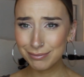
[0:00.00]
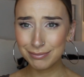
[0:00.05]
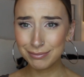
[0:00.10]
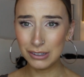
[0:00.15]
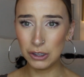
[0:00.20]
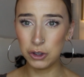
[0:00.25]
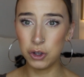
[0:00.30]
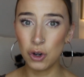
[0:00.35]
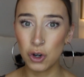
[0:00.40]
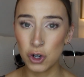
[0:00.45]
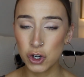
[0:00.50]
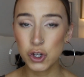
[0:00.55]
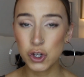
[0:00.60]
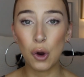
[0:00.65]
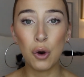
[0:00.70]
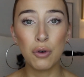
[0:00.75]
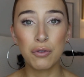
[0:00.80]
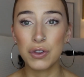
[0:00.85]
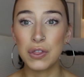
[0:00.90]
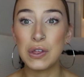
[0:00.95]
learned
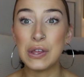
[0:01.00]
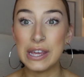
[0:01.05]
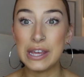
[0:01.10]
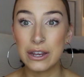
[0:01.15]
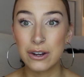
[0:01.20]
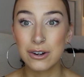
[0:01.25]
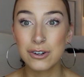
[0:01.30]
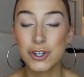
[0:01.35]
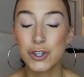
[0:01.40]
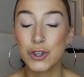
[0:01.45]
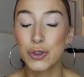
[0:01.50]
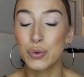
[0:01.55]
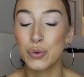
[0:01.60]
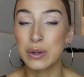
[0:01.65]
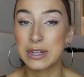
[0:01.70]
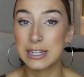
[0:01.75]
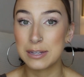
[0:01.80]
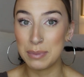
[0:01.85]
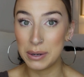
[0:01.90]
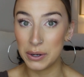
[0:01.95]
over the years through
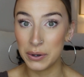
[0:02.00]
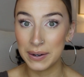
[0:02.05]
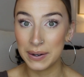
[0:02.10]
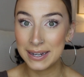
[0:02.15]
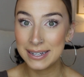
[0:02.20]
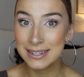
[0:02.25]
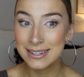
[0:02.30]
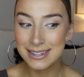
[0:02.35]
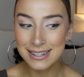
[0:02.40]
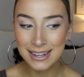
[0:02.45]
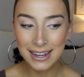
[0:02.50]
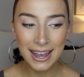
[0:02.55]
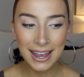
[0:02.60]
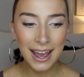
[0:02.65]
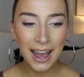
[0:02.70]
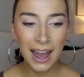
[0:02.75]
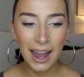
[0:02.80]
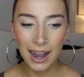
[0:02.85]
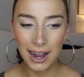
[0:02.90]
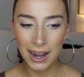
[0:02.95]
experience.
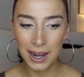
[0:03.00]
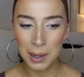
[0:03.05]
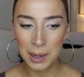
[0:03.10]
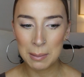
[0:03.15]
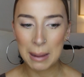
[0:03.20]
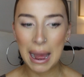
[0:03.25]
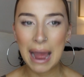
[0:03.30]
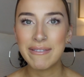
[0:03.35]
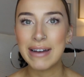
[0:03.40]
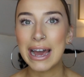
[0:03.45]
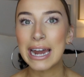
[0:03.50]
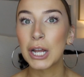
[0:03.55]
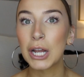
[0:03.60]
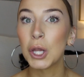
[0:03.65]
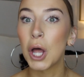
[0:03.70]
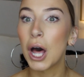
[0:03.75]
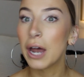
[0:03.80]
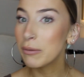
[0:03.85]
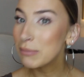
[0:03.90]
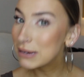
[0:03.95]
I've had a
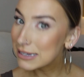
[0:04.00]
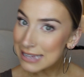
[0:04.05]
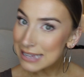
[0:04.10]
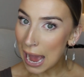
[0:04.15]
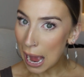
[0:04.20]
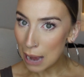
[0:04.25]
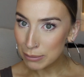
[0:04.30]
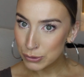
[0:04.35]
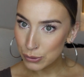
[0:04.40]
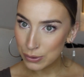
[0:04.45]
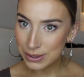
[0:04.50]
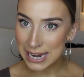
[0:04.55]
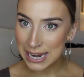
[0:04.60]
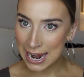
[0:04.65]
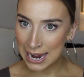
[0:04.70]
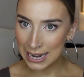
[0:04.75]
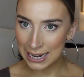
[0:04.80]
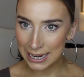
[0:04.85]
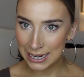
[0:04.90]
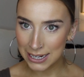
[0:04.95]
lot of mishaps with
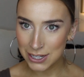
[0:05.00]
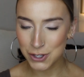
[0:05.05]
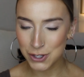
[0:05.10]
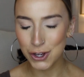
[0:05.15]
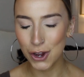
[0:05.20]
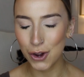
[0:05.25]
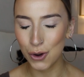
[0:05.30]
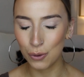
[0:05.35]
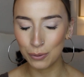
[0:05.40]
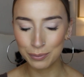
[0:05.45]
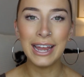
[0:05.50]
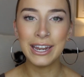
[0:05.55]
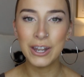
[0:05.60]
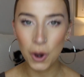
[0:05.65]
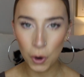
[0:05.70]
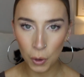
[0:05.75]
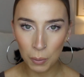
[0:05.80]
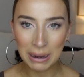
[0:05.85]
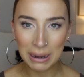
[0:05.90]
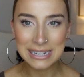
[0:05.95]
tanning, so I
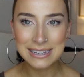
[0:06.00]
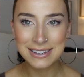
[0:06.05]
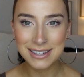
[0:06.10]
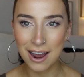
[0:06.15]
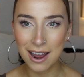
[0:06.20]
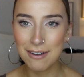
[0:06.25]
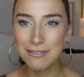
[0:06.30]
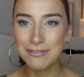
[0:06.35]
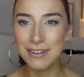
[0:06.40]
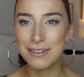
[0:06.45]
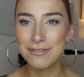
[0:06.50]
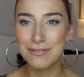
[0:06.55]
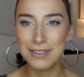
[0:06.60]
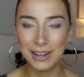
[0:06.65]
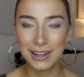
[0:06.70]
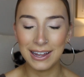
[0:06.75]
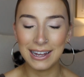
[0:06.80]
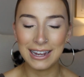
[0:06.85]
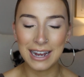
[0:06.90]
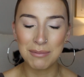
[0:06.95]
know my stuff. I
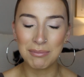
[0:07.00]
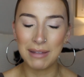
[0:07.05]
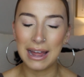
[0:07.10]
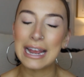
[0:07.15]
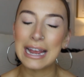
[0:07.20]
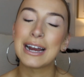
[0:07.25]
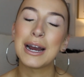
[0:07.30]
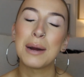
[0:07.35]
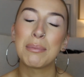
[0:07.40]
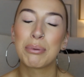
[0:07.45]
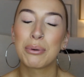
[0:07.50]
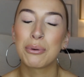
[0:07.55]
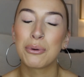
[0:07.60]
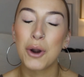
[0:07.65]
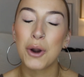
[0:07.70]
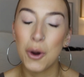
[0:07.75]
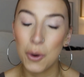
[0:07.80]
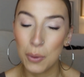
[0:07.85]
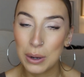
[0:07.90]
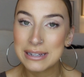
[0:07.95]
feel like I'm like a
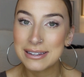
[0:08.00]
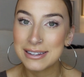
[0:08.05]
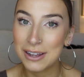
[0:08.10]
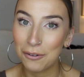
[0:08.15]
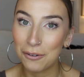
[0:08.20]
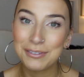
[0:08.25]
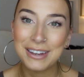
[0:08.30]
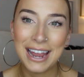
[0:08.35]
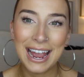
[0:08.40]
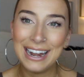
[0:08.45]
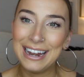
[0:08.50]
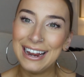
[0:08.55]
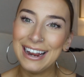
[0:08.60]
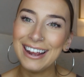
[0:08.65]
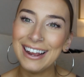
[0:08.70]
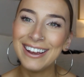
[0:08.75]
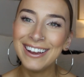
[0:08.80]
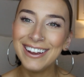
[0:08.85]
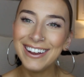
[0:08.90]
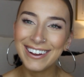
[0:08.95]
pro at
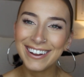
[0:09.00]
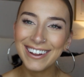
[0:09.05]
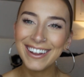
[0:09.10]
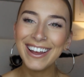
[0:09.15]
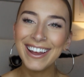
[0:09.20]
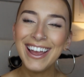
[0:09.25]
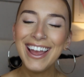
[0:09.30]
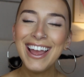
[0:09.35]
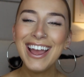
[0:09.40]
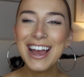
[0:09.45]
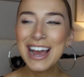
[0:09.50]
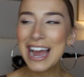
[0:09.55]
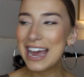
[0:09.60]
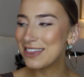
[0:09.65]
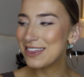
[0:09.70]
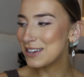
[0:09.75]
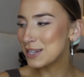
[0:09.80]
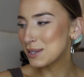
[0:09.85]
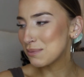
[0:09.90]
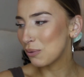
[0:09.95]
self-tanning
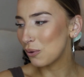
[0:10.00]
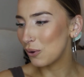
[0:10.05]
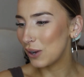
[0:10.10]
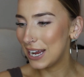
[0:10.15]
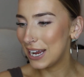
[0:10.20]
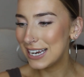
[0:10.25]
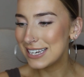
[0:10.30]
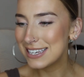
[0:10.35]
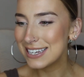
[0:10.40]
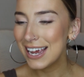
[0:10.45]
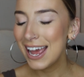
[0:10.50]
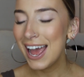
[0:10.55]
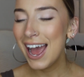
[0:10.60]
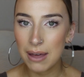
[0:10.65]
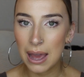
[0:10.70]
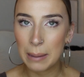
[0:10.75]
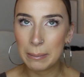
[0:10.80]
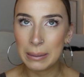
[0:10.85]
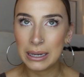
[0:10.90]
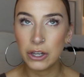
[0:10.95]
at this point.
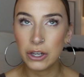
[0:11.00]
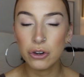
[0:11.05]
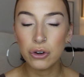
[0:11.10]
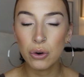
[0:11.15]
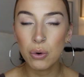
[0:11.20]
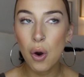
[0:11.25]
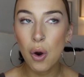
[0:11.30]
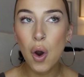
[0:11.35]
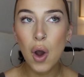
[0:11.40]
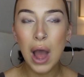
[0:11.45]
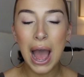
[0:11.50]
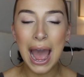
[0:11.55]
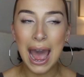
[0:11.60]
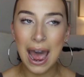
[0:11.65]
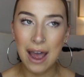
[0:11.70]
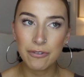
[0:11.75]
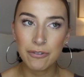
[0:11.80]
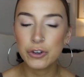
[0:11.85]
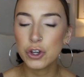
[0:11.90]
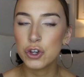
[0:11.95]
I mean, you don't
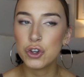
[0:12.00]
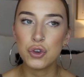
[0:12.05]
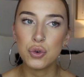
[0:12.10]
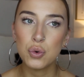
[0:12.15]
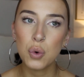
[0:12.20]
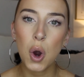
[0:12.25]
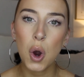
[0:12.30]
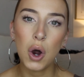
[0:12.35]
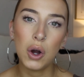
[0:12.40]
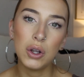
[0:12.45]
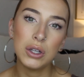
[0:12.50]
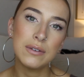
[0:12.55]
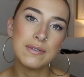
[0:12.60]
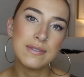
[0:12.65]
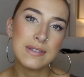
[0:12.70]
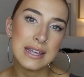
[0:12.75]
have to do all of